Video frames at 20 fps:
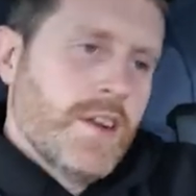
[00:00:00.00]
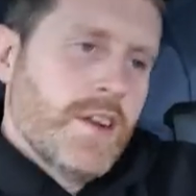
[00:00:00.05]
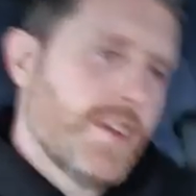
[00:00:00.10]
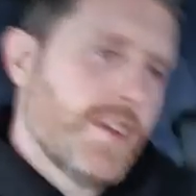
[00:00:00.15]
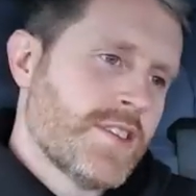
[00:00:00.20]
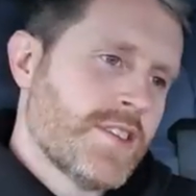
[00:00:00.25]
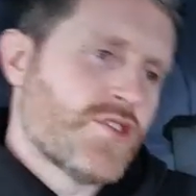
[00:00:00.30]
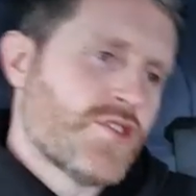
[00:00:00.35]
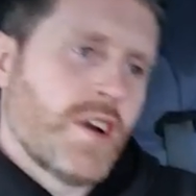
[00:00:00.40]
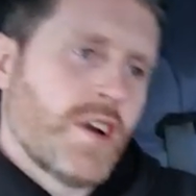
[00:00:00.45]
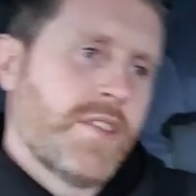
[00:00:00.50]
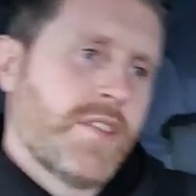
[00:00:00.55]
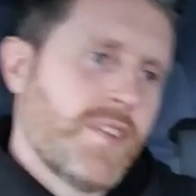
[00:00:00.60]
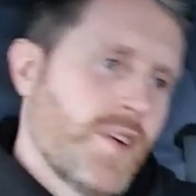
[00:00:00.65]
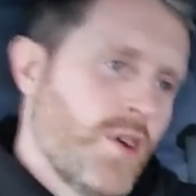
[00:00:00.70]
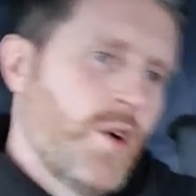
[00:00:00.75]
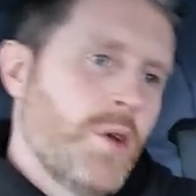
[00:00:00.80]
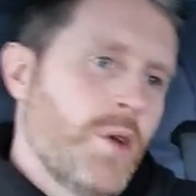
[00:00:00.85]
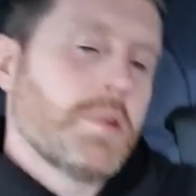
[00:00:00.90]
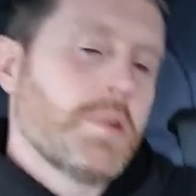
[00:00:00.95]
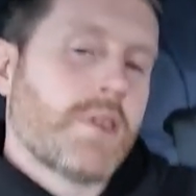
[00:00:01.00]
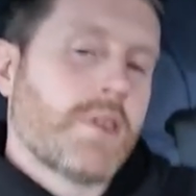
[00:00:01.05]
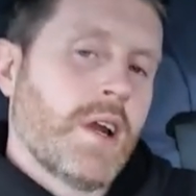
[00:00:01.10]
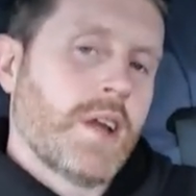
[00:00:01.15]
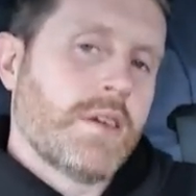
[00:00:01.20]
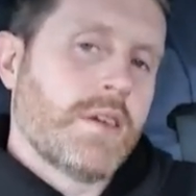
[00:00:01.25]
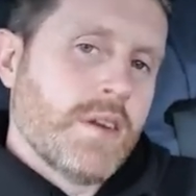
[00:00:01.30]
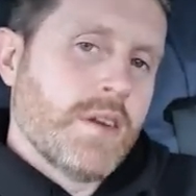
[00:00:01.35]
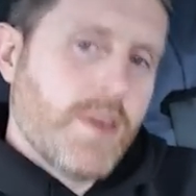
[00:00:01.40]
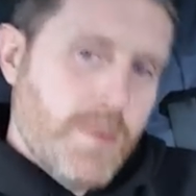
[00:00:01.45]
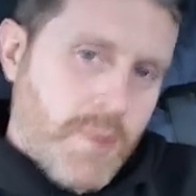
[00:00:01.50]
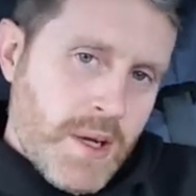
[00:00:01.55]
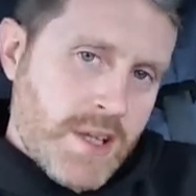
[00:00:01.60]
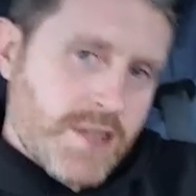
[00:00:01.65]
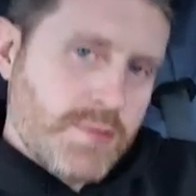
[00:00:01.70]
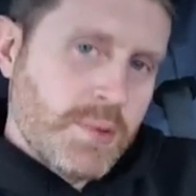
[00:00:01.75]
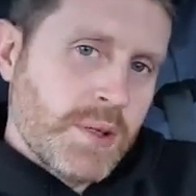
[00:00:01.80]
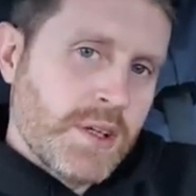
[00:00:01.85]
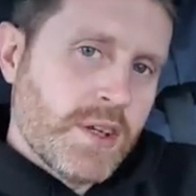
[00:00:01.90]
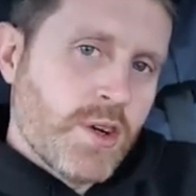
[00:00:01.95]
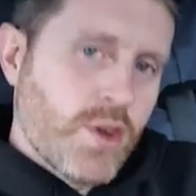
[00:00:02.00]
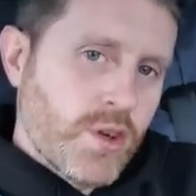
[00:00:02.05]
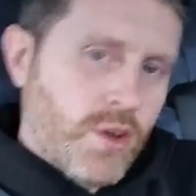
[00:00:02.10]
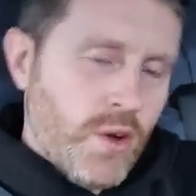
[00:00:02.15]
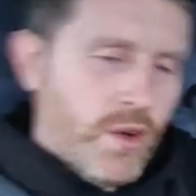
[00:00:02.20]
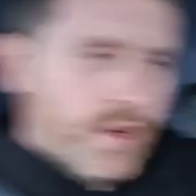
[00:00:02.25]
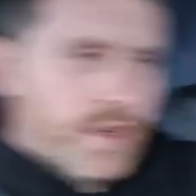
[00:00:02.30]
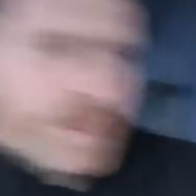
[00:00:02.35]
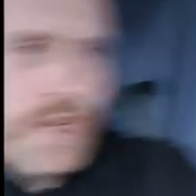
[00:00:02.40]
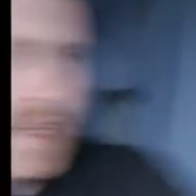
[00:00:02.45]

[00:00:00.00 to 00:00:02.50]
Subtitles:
know, this driving home with Gregory reminds me of the good old